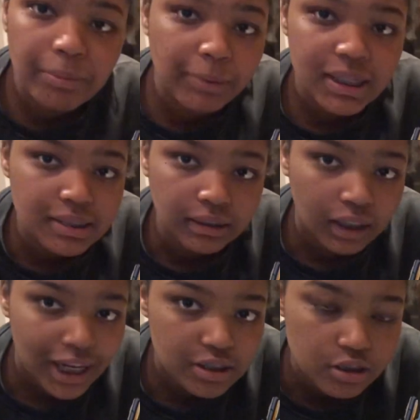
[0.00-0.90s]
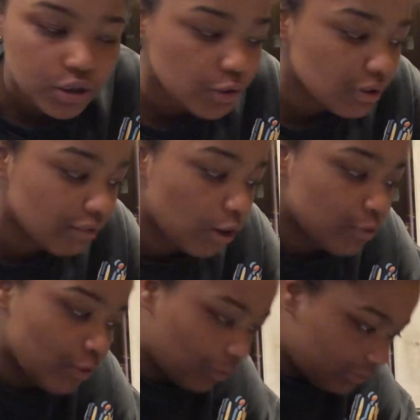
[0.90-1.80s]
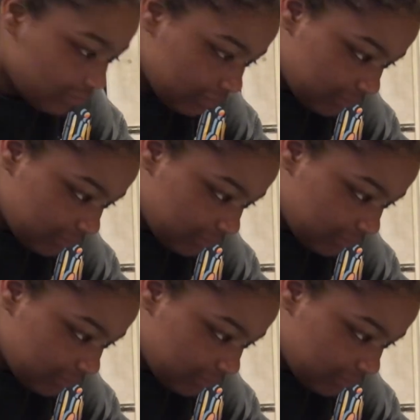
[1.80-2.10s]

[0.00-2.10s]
of person that likes to toot their own horn,